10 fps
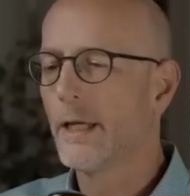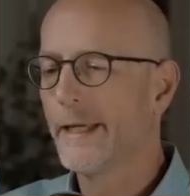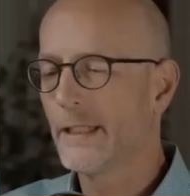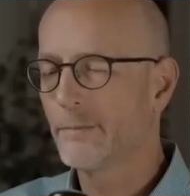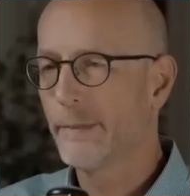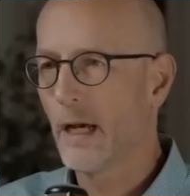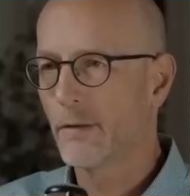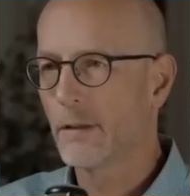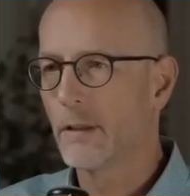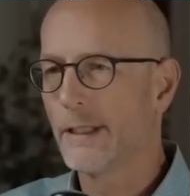It's
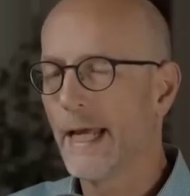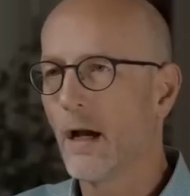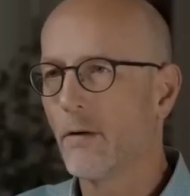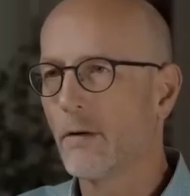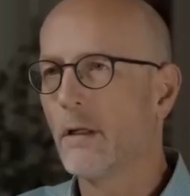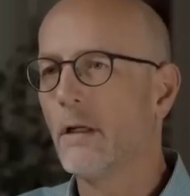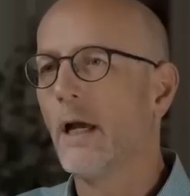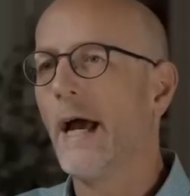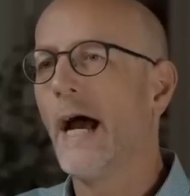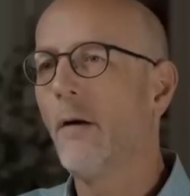bound. Now,
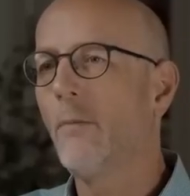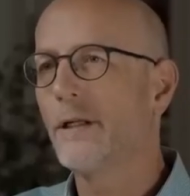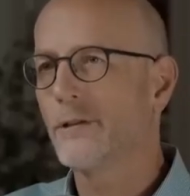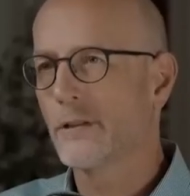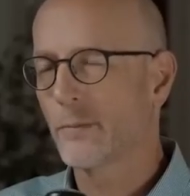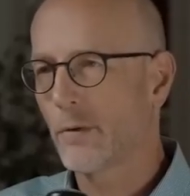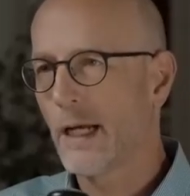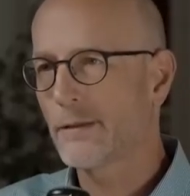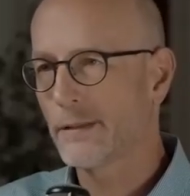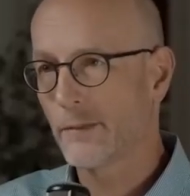how much it's
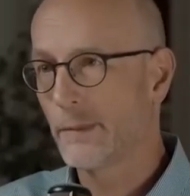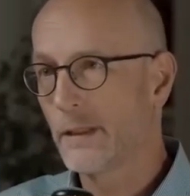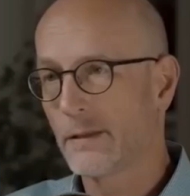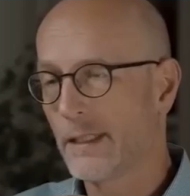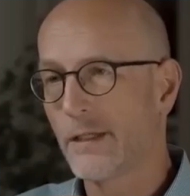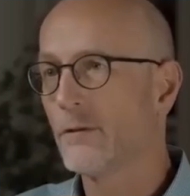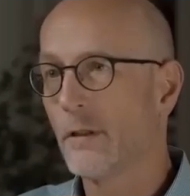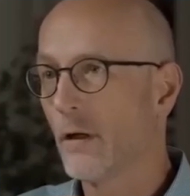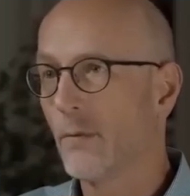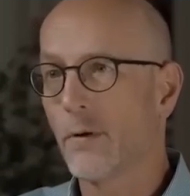processed, because as you
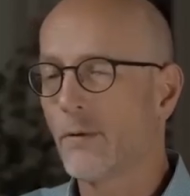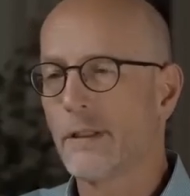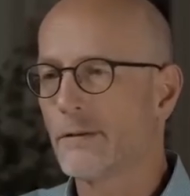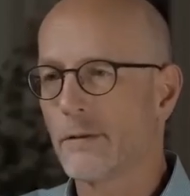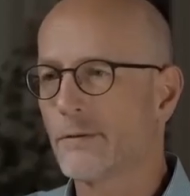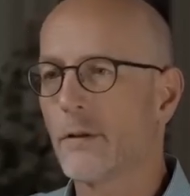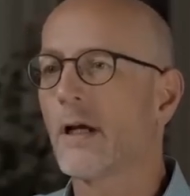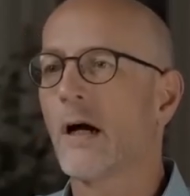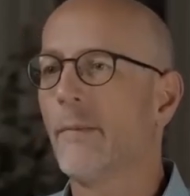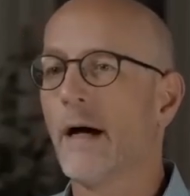know, proteins just don't
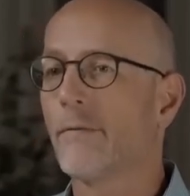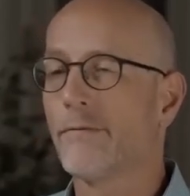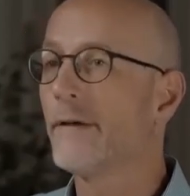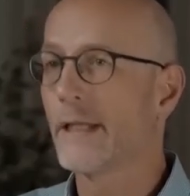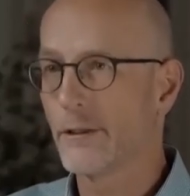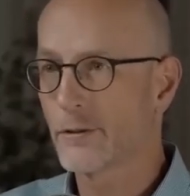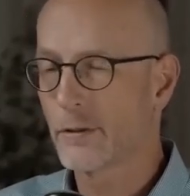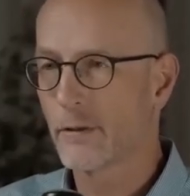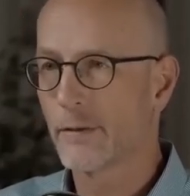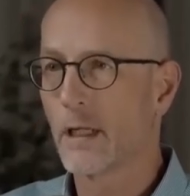come out finished.
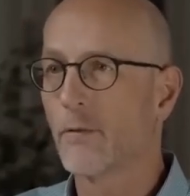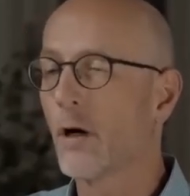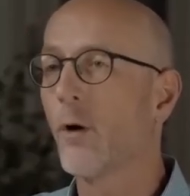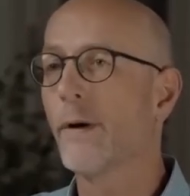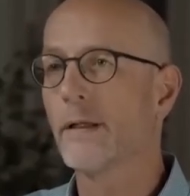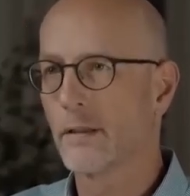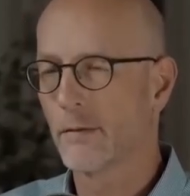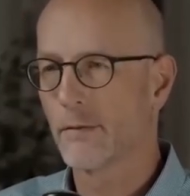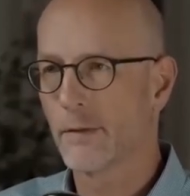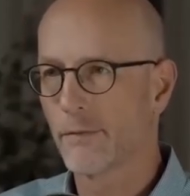They grow into
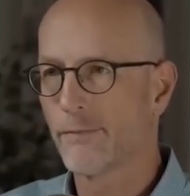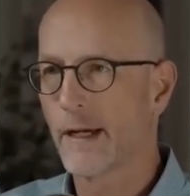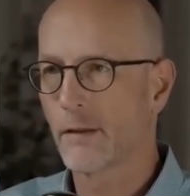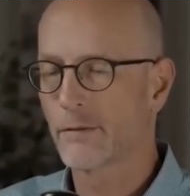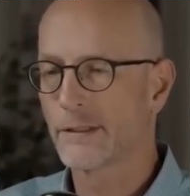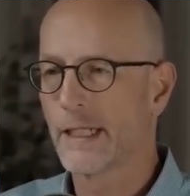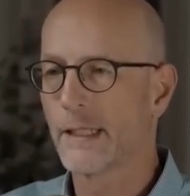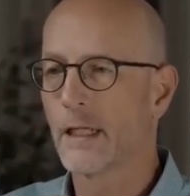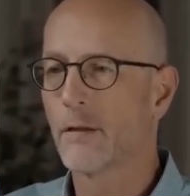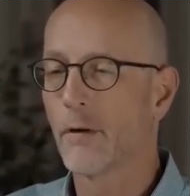their final state, and
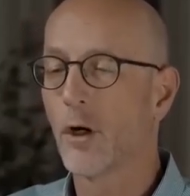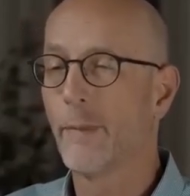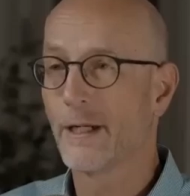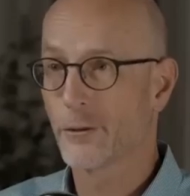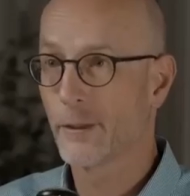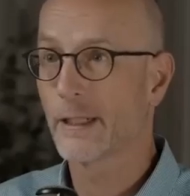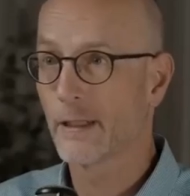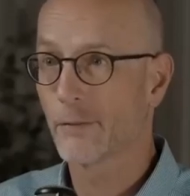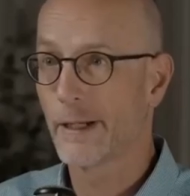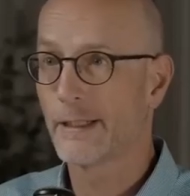they grow by
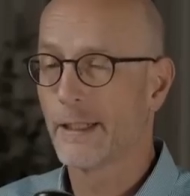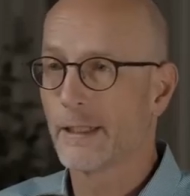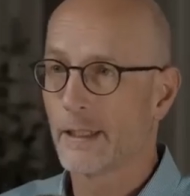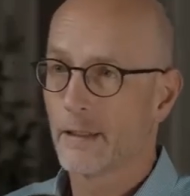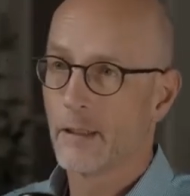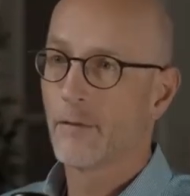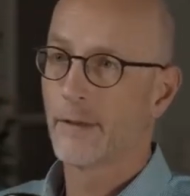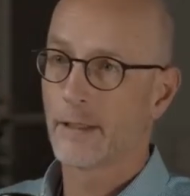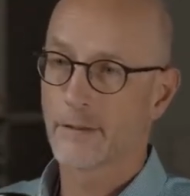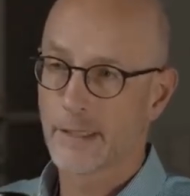shrinking, right? They get
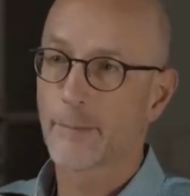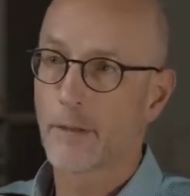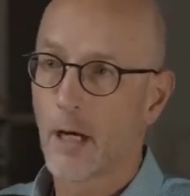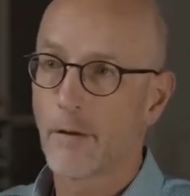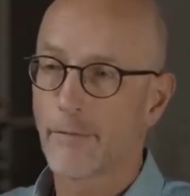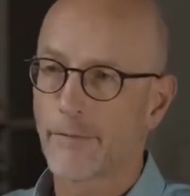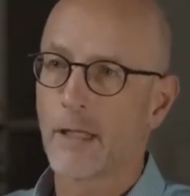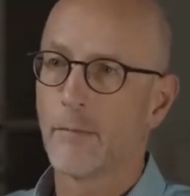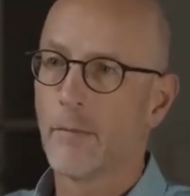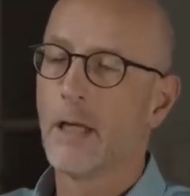things snipped off of
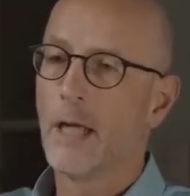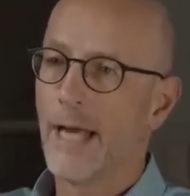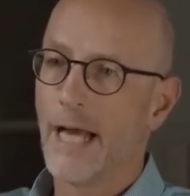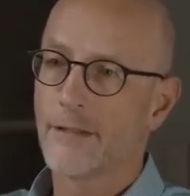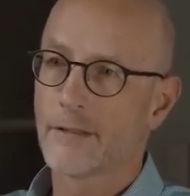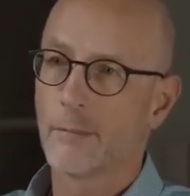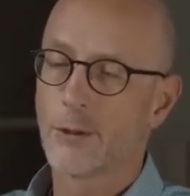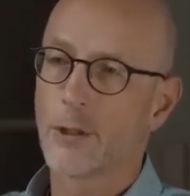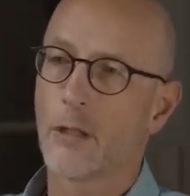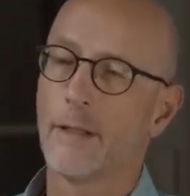them as they're
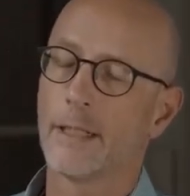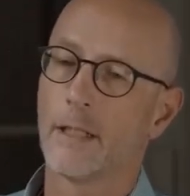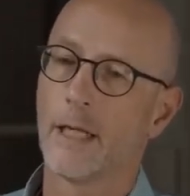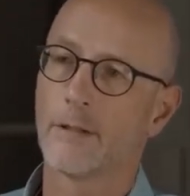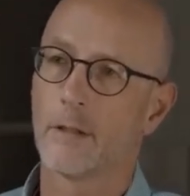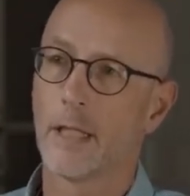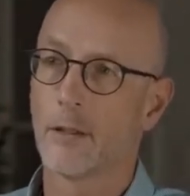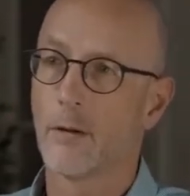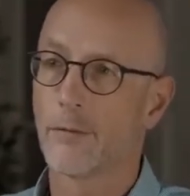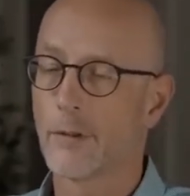maturing and
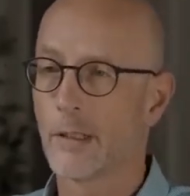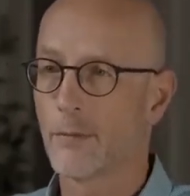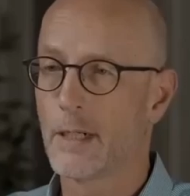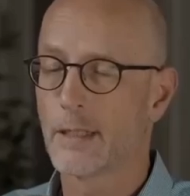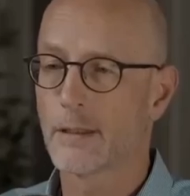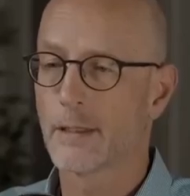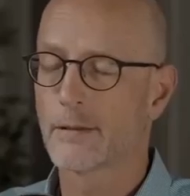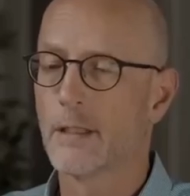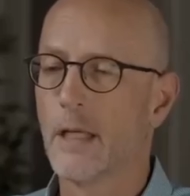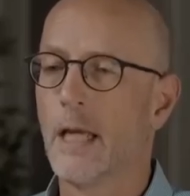going through that process.